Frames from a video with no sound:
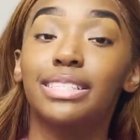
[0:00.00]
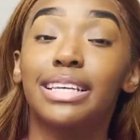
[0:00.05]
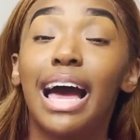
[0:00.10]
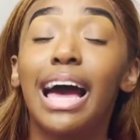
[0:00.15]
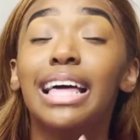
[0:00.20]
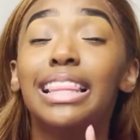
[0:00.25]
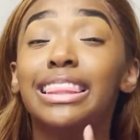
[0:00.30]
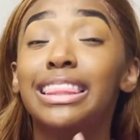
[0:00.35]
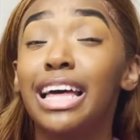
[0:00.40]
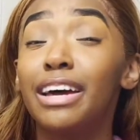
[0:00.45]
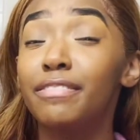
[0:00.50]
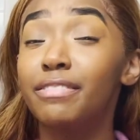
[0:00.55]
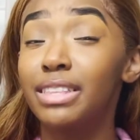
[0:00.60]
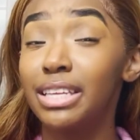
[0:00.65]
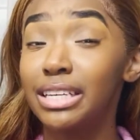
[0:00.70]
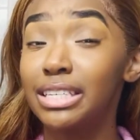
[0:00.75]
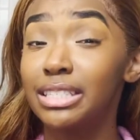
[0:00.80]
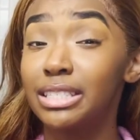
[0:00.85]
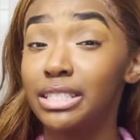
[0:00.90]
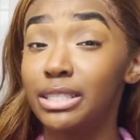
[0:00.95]
I love
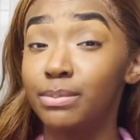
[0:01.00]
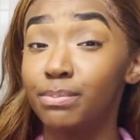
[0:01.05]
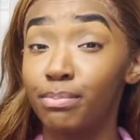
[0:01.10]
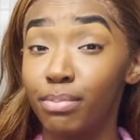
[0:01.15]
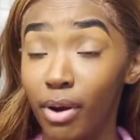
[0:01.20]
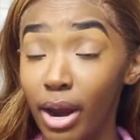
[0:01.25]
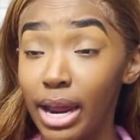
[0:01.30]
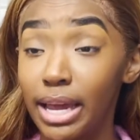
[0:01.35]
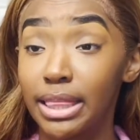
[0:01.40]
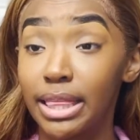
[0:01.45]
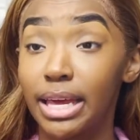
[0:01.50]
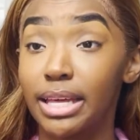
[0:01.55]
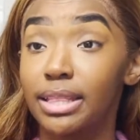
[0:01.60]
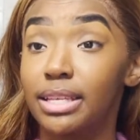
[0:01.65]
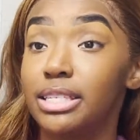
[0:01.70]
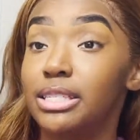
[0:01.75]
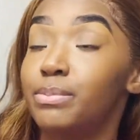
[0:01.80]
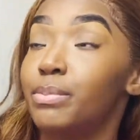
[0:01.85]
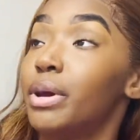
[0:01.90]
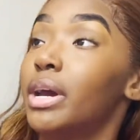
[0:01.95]
this spray.
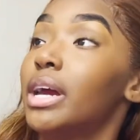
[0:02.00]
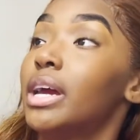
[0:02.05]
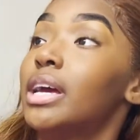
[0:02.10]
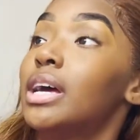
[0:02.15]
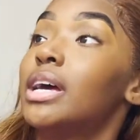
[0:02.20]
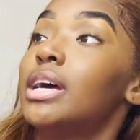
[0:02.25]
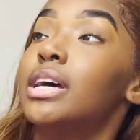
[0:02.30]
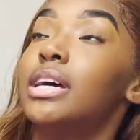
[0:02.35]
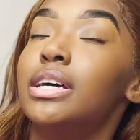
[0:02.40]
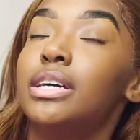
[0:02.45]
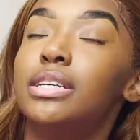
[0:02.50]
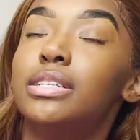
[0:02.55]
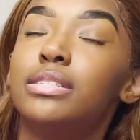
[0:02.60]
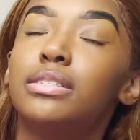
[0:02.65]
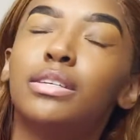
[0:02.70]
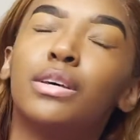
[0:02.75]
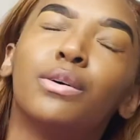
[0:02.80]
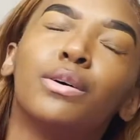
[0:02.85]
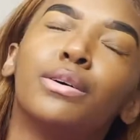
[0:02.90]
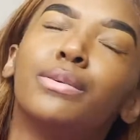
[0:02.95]
This spray is
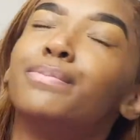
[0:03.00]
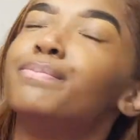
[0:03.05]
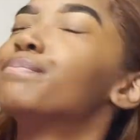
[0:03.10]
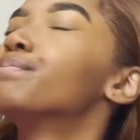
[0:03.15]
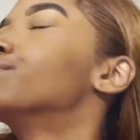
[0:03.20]
so good